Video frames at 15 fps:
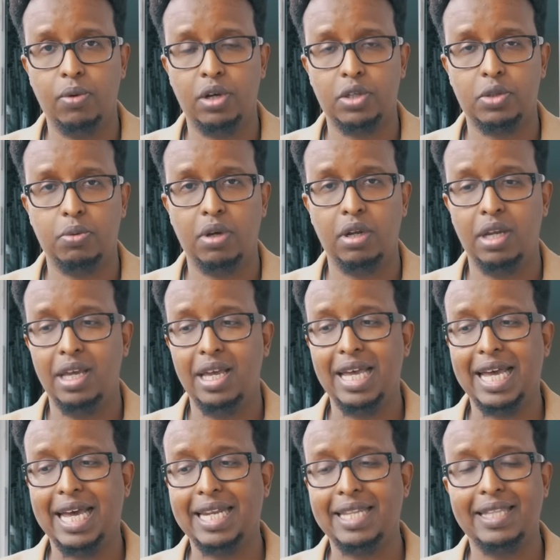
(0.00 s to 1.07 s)
works well.
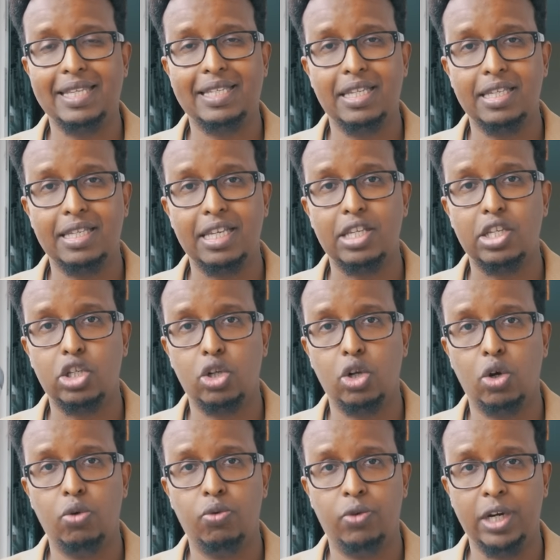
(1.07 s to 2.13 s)
And this is a
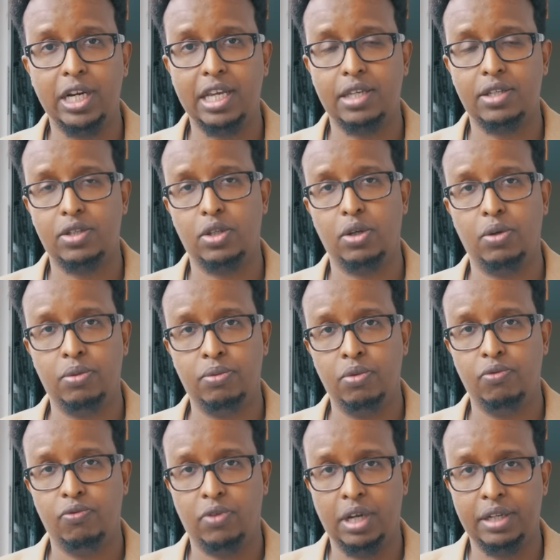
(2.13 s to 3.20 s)
slow release. So
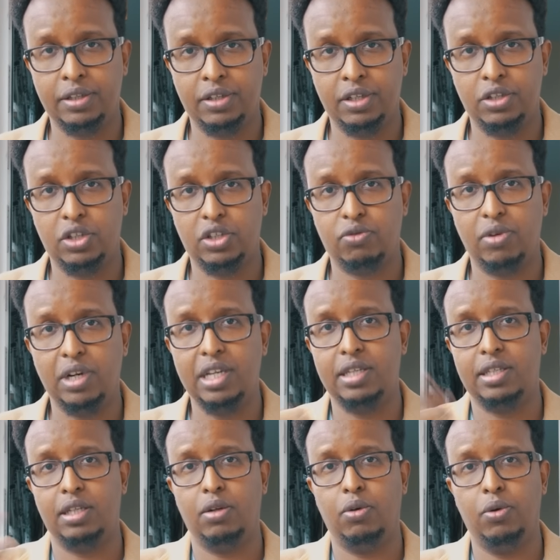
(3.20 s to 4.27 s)
rather than just
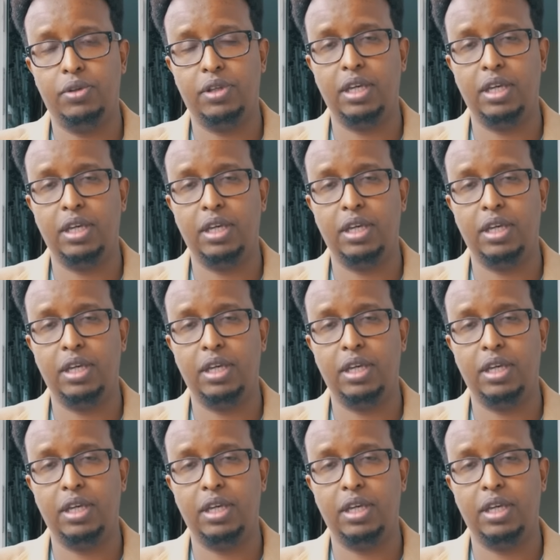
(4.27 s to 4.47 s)
releasing all